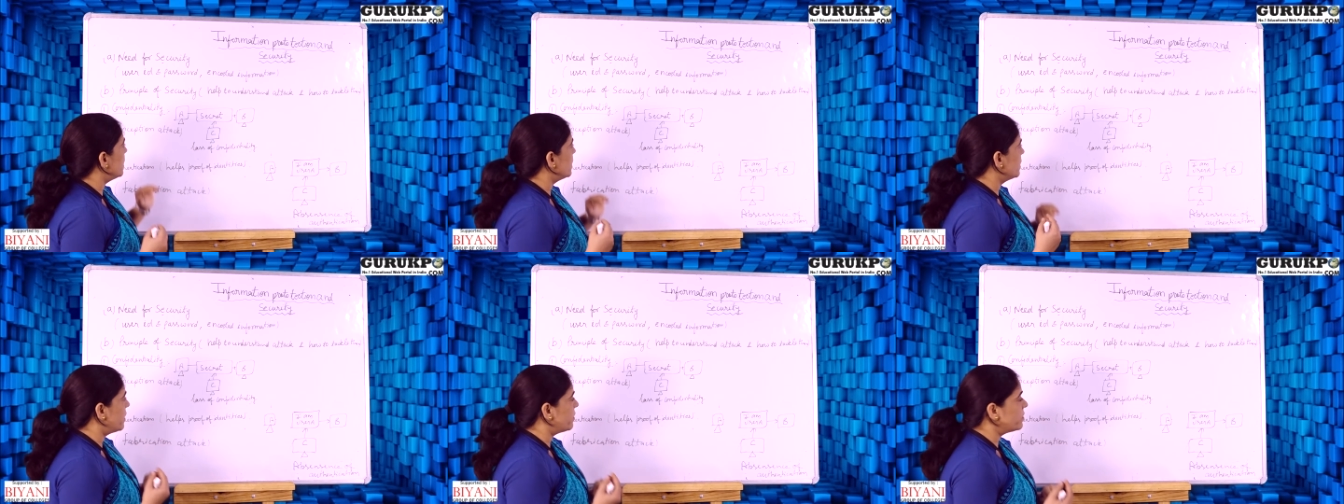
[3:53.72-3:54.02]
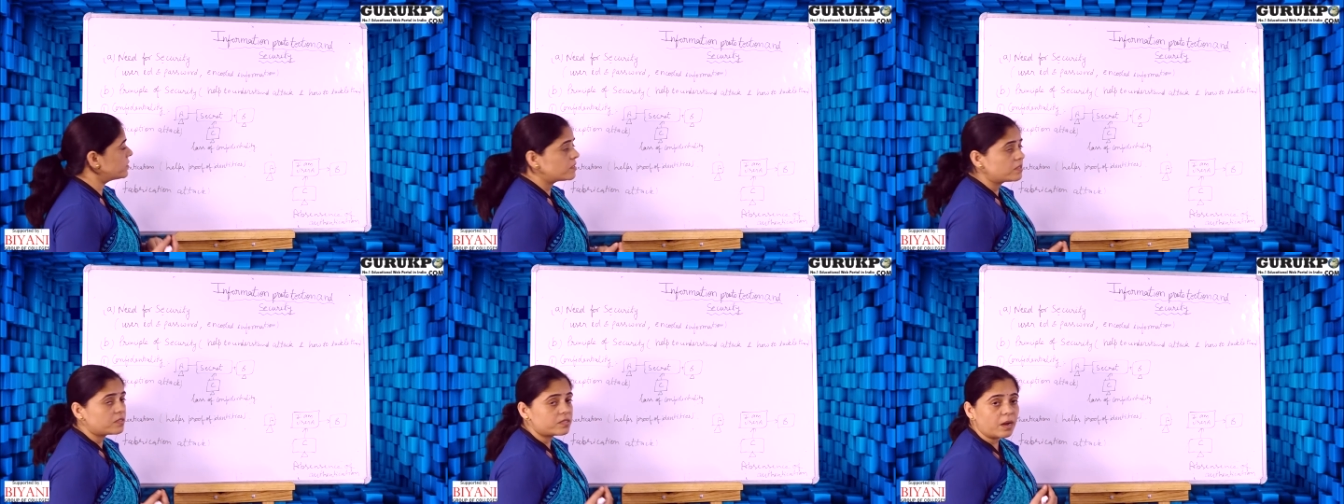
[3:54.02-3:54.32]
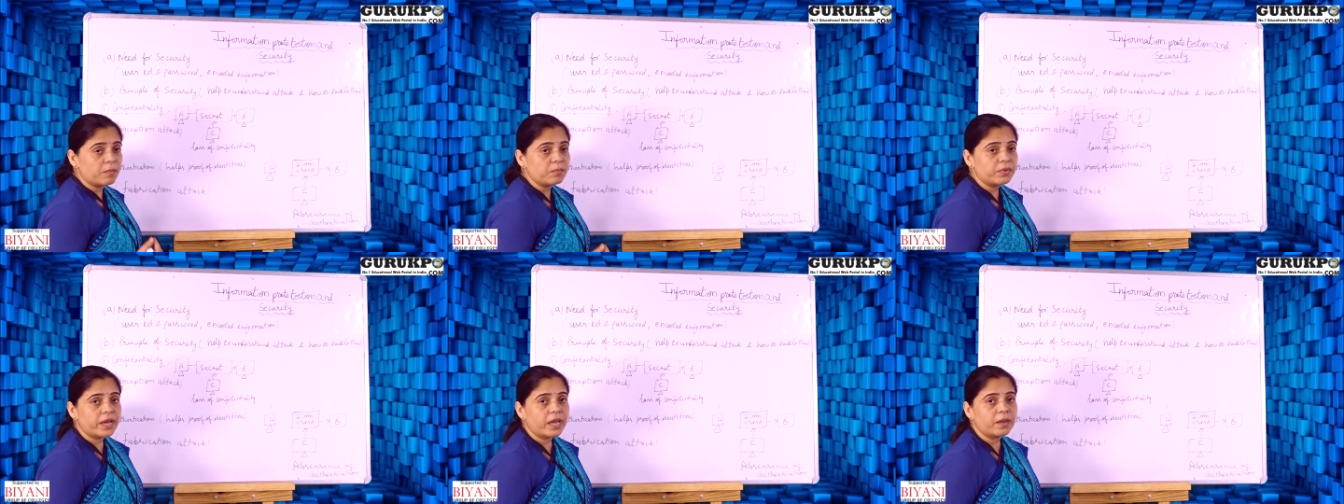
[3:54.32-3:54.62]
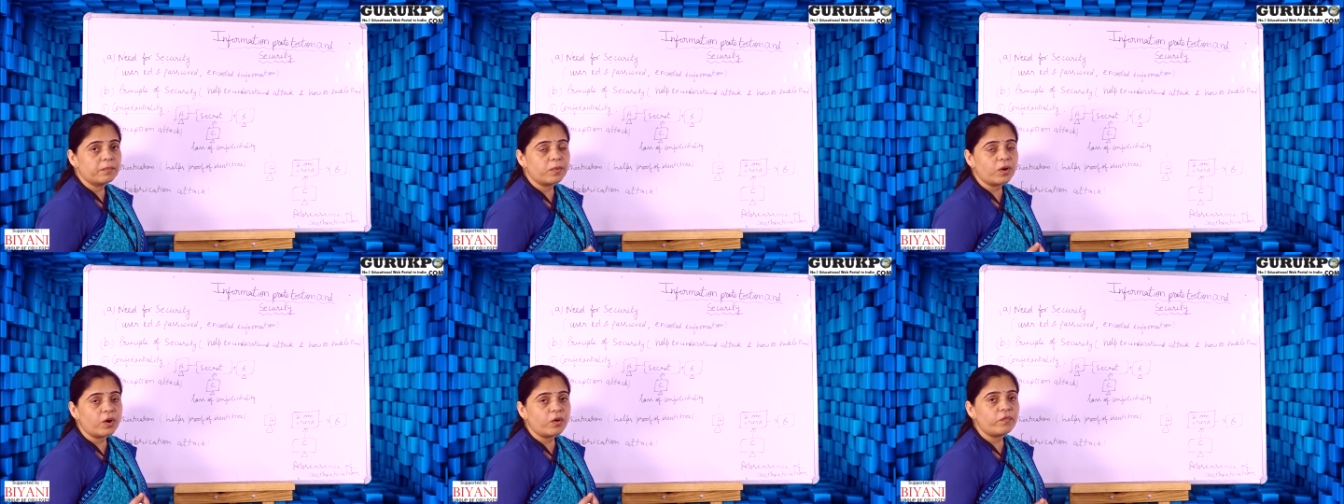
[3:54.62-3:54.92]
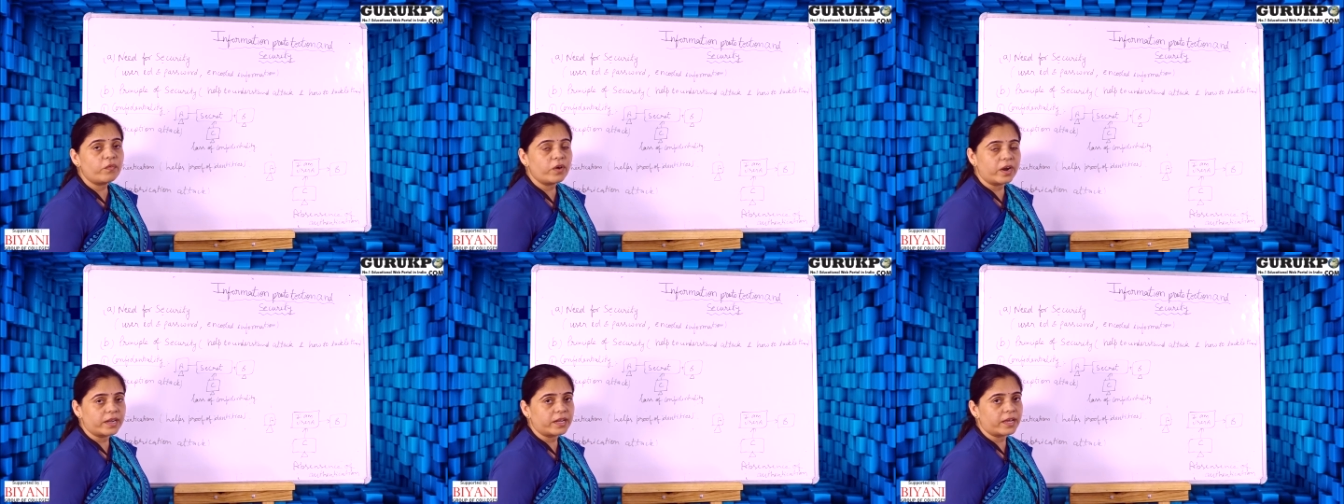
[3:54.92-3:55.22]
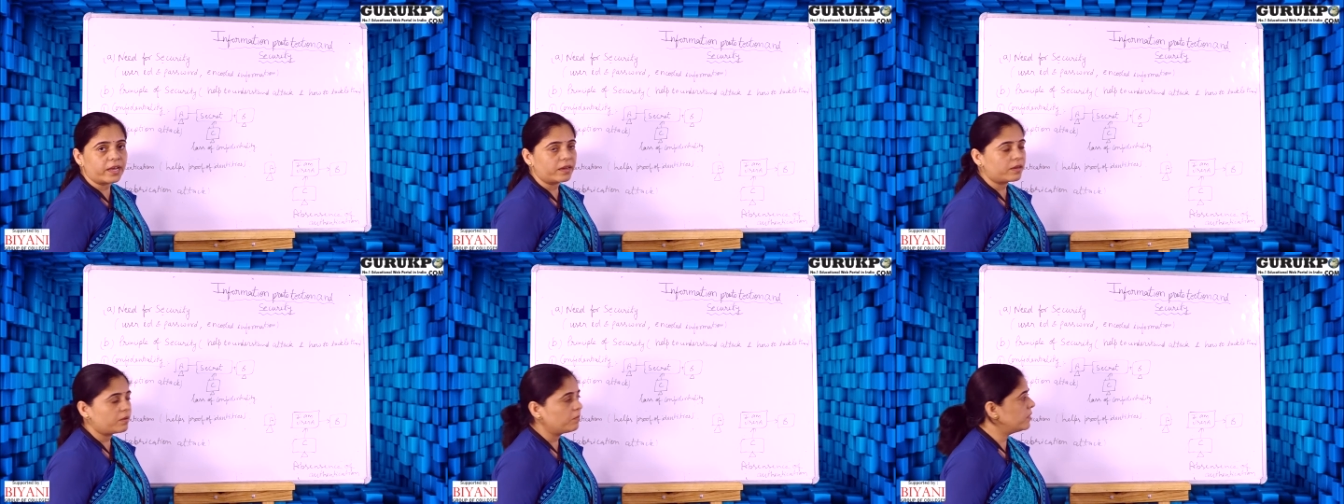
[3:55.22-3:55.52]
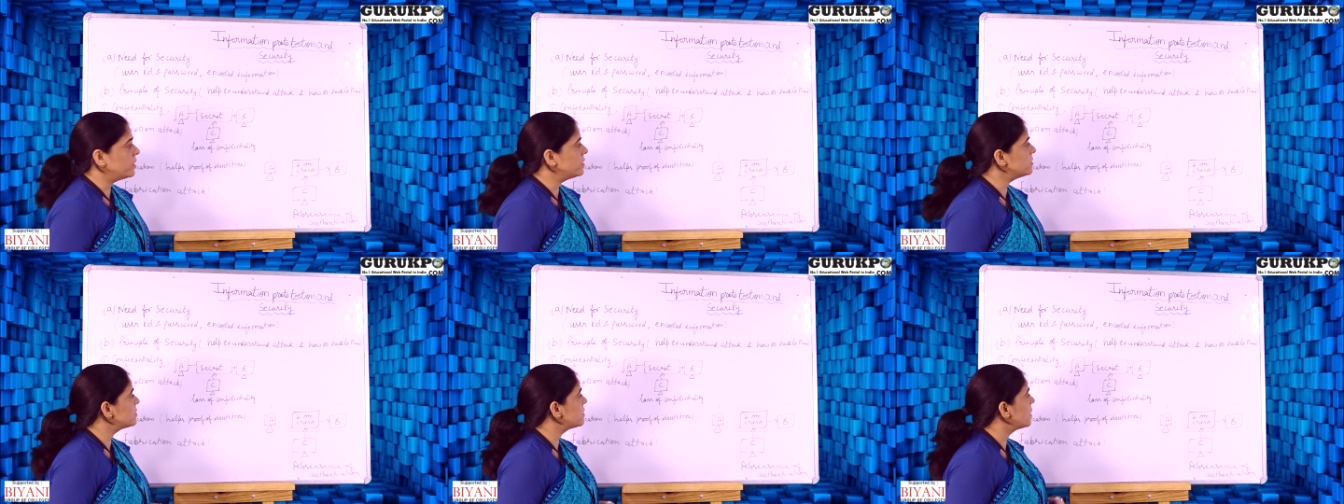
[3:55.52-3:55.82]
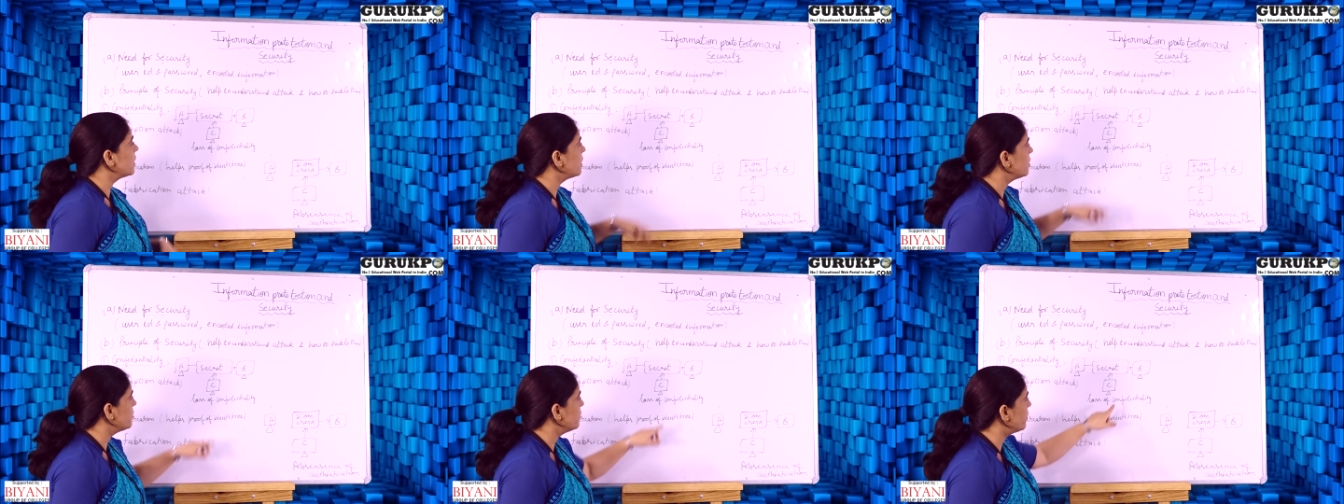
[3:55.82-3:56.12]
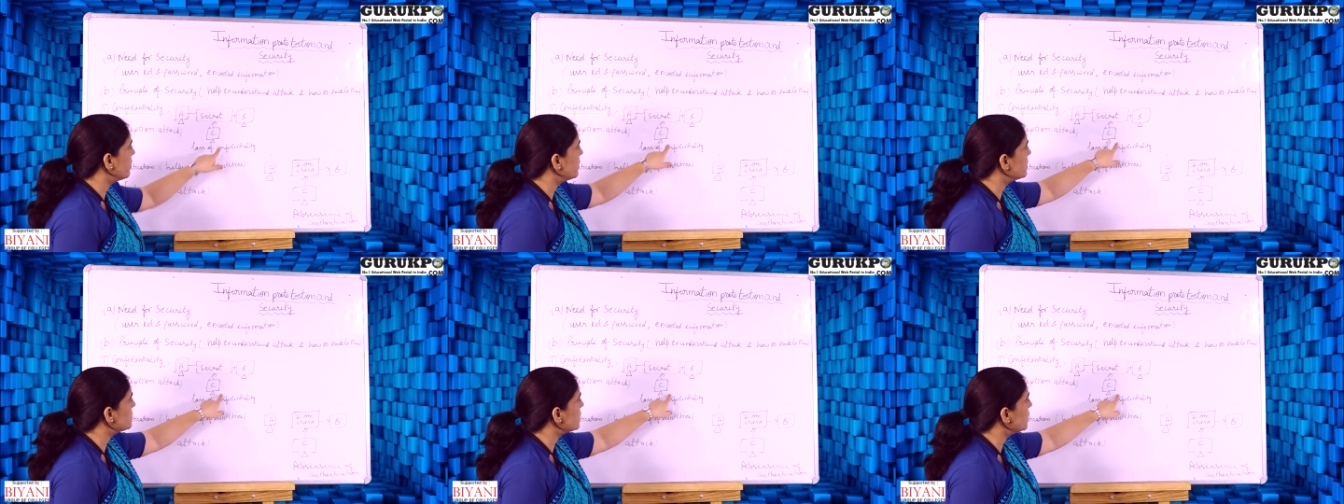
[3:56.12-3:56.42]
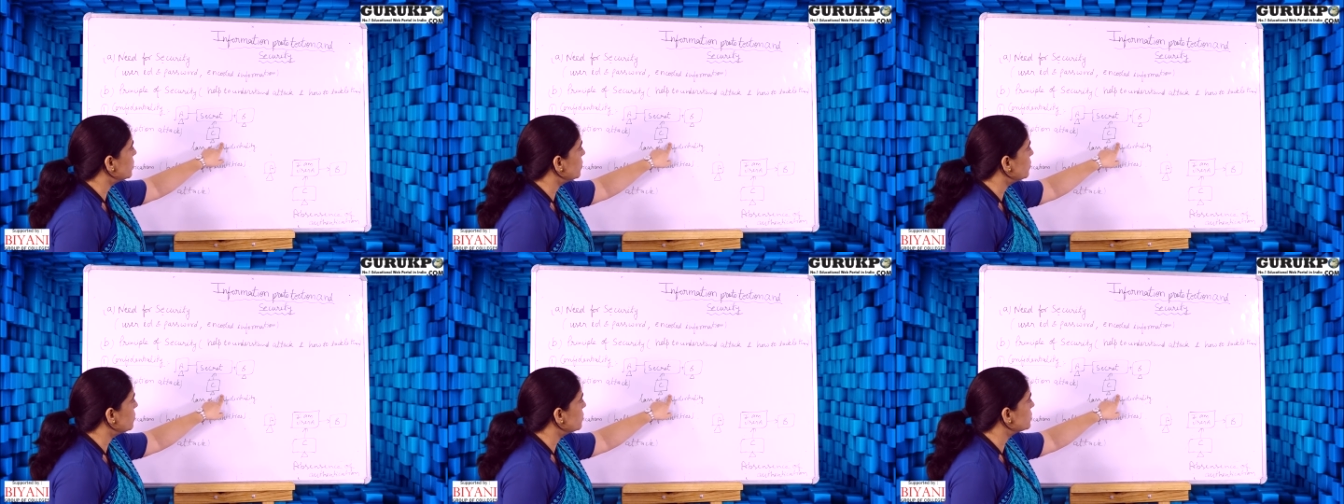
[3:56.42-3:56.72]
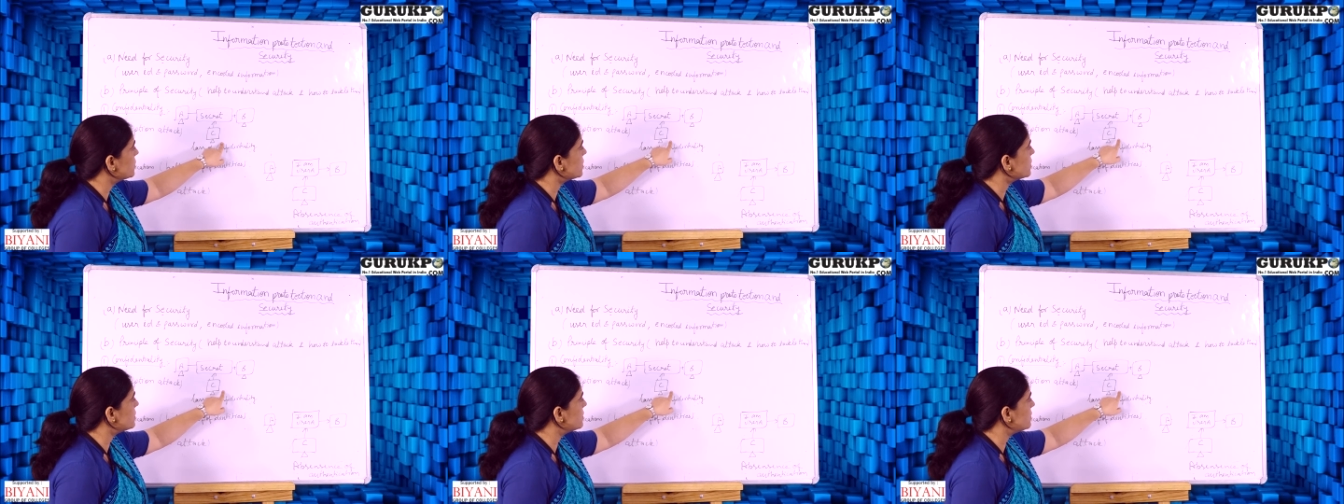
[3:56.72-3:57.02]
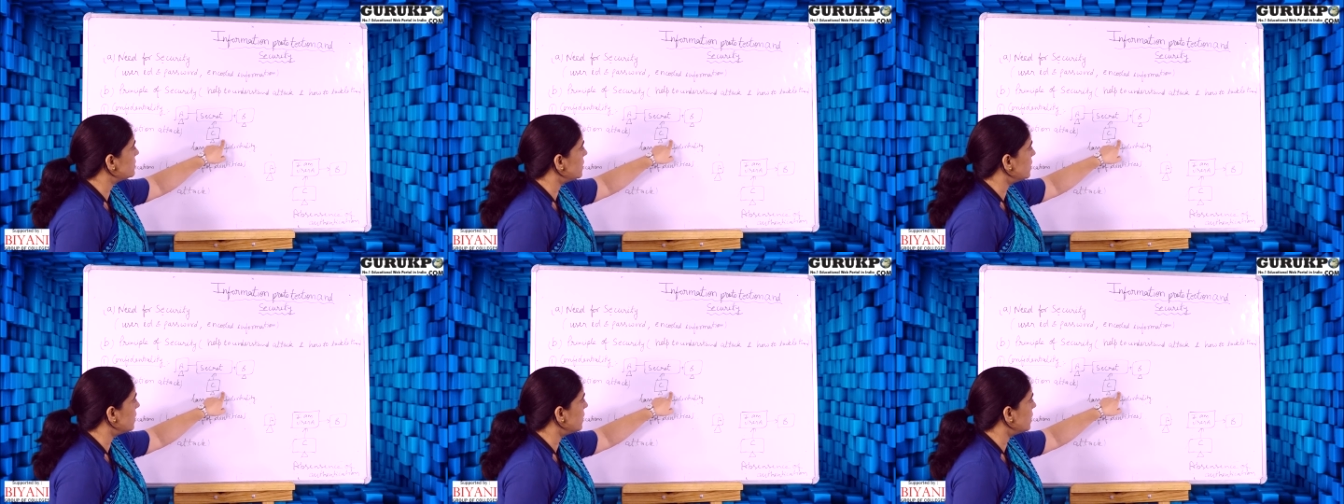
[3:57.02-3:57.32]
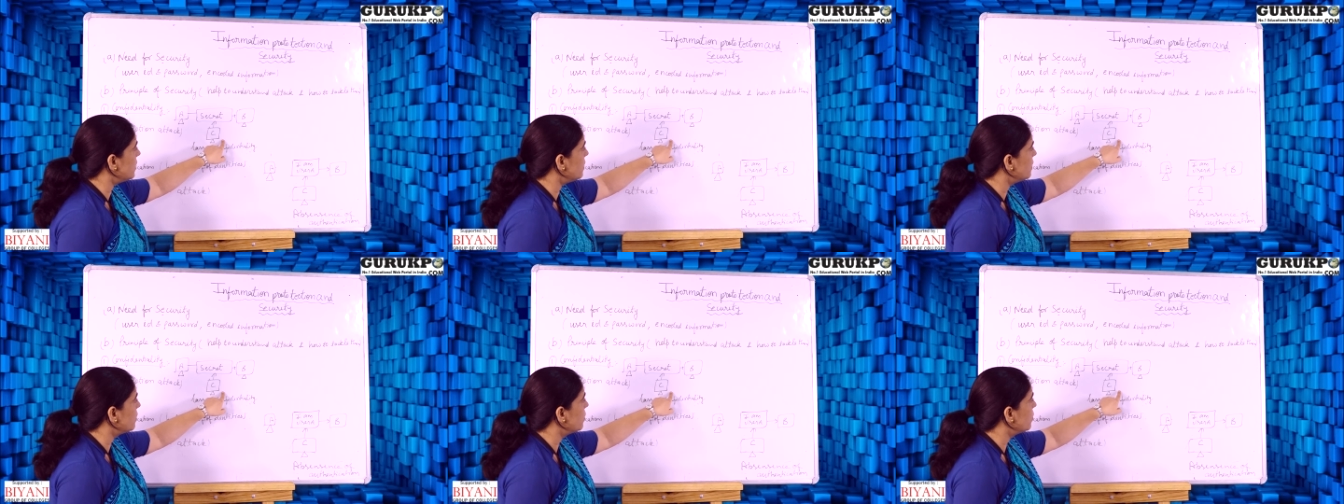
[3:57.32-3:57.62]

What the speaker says: there is some type of attack, means there is a user C